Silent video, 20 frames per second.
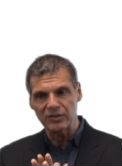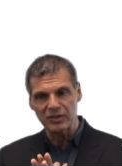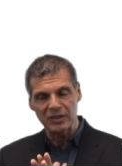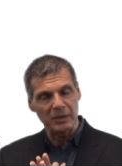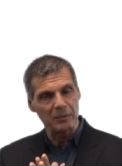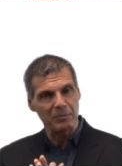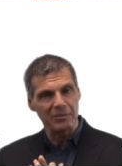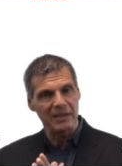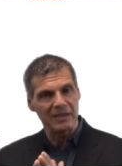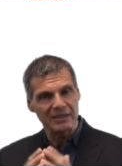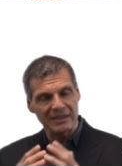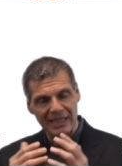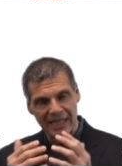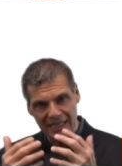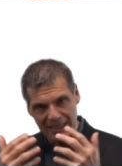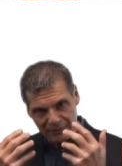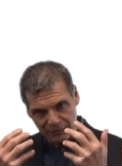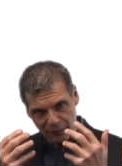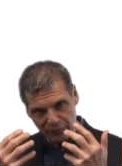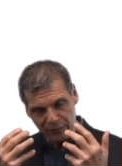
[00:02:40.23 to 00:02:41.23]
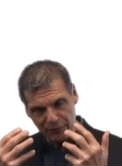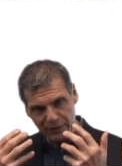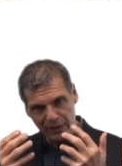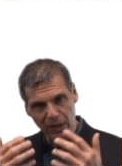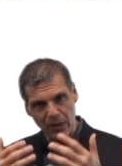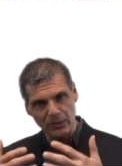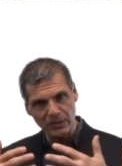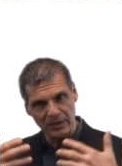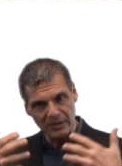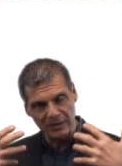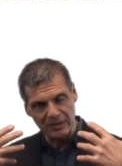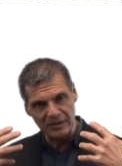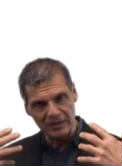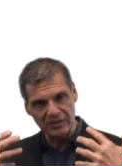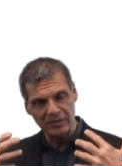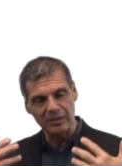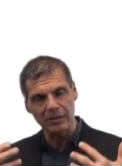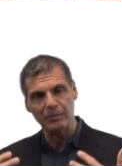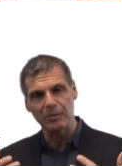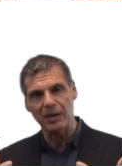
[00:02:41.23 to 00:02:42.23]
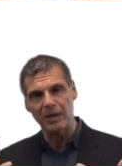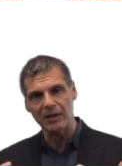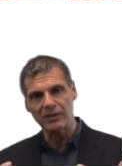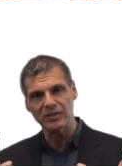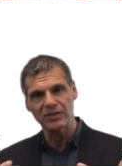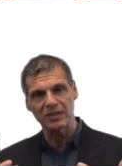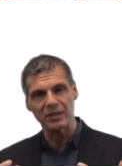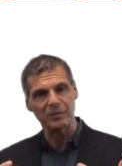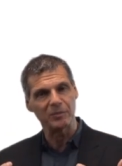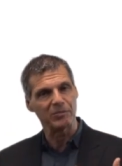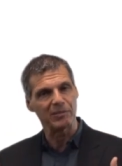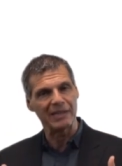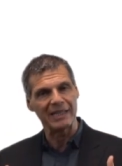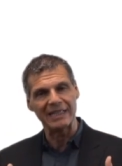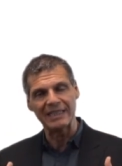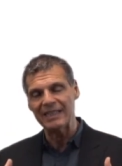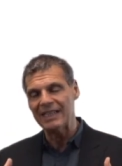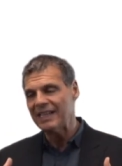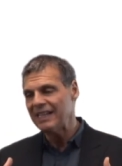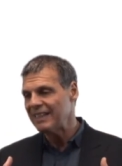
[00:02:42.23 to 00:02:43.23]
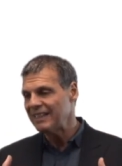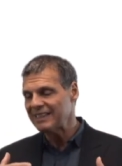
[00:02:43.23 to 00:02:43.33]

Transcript: so the blood can't even flow to the distal parts of the brain,